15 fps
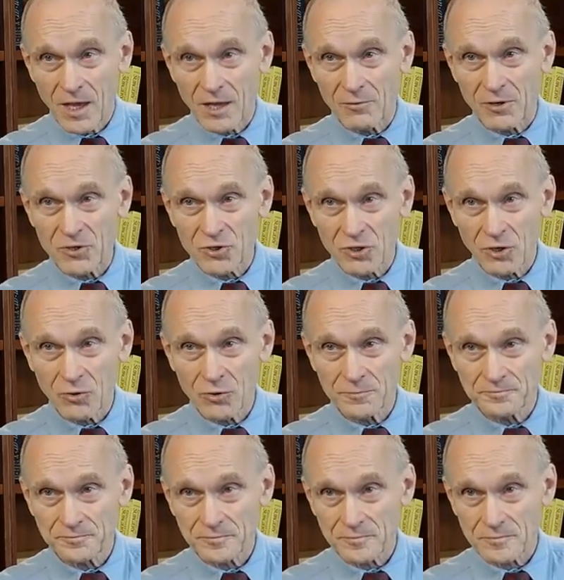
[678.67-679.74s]
and we showed
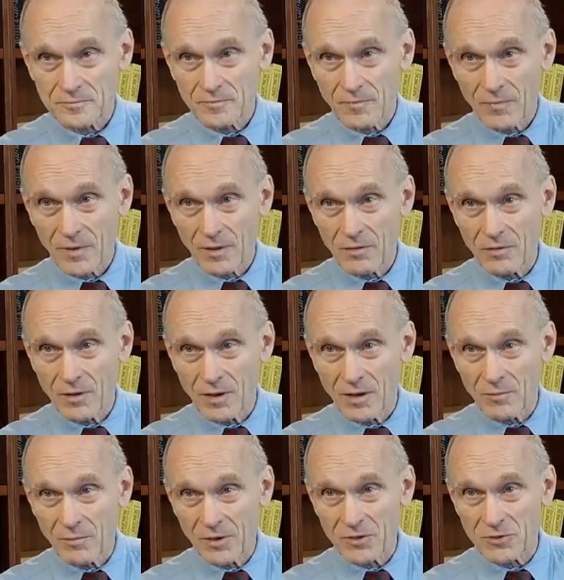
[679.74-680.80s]

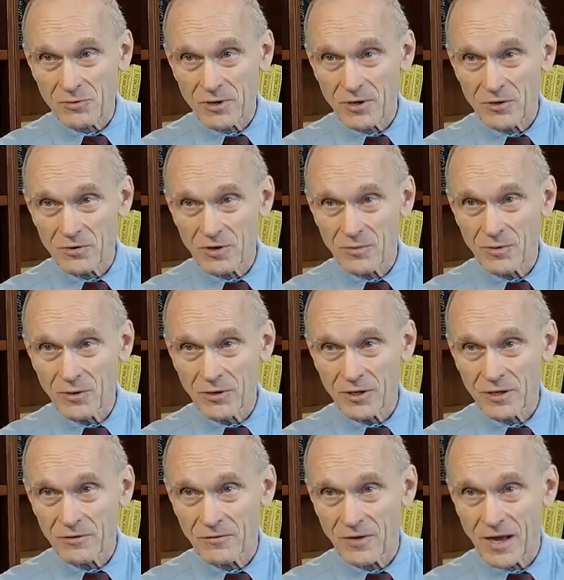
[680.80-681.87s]
much greater
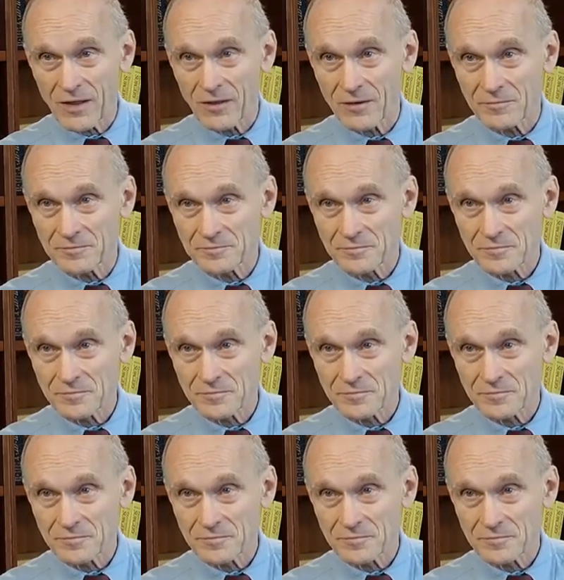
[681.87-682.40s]
durability of islet